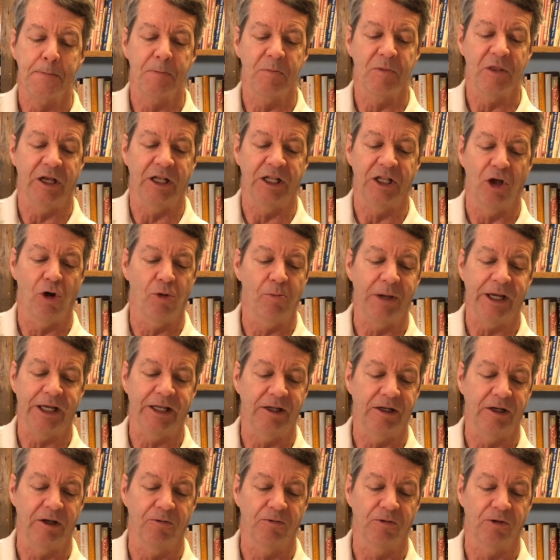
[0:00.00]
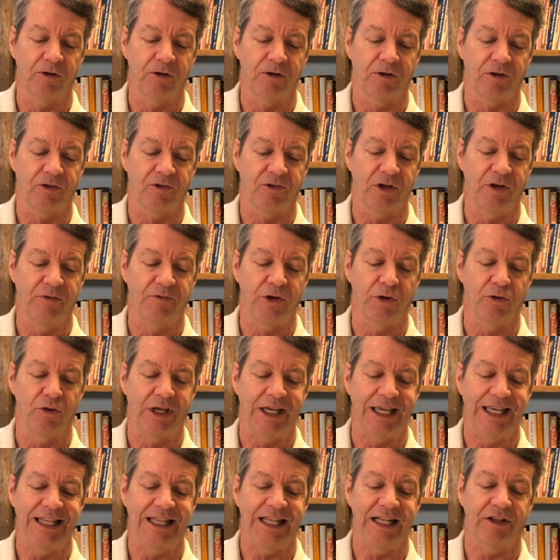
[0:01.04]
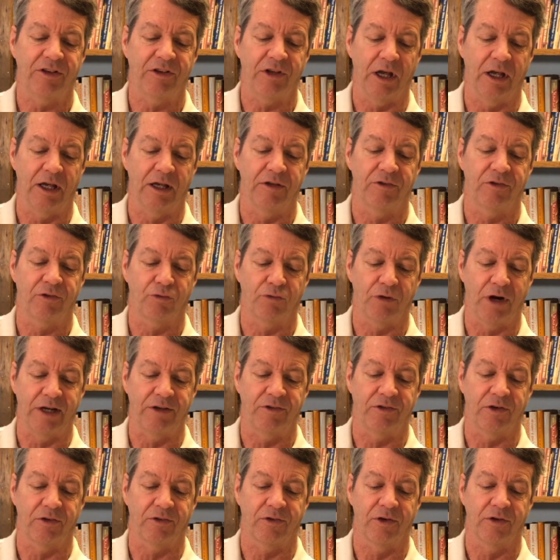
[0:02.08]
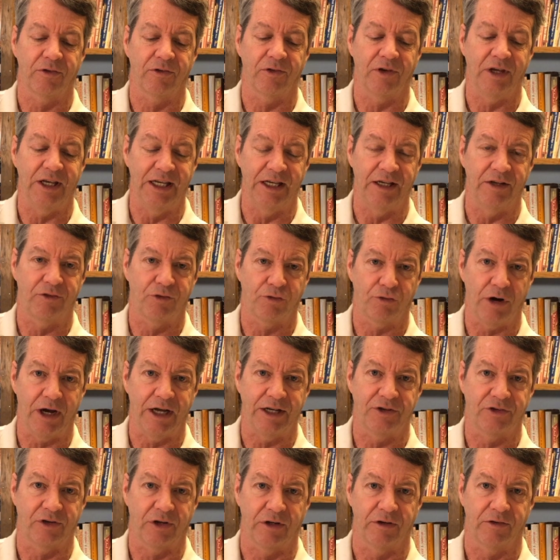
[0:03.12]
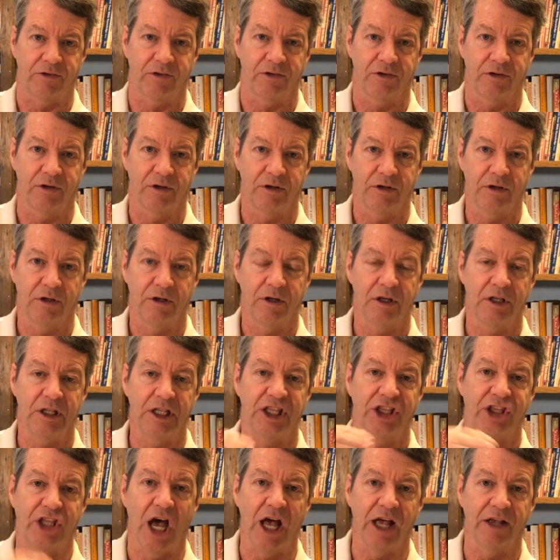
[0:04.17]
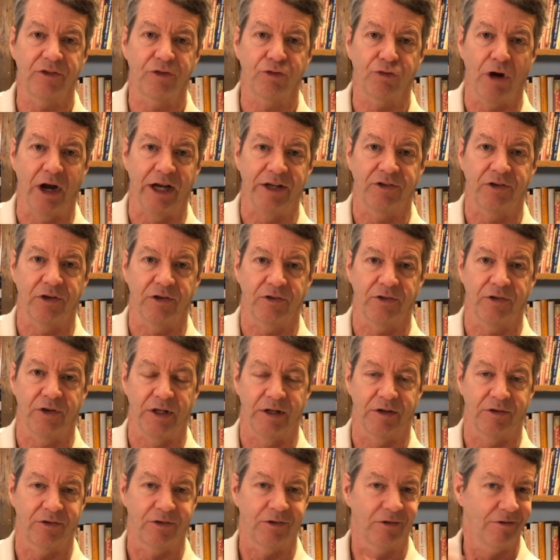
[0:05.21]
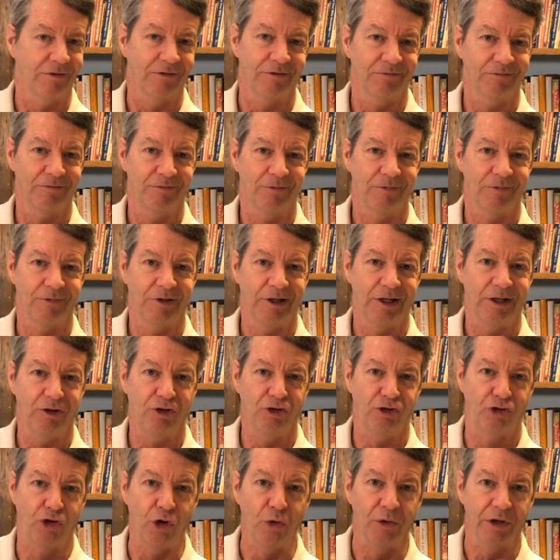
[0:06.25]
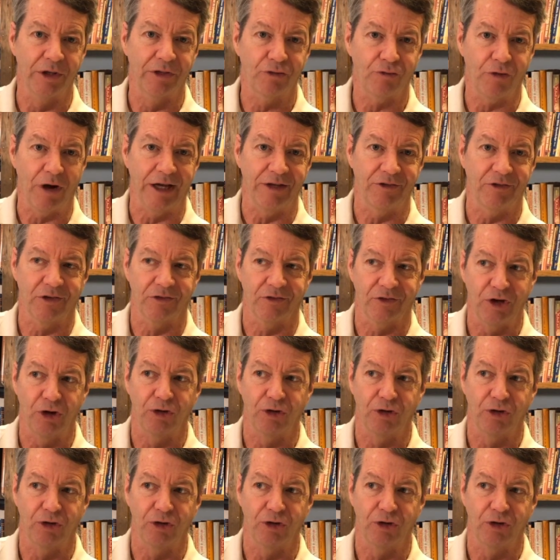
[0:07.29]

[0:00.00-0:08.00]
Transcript: That no man deceive you. He that does righteousness is righteous, does righteousness, doeth righteousness?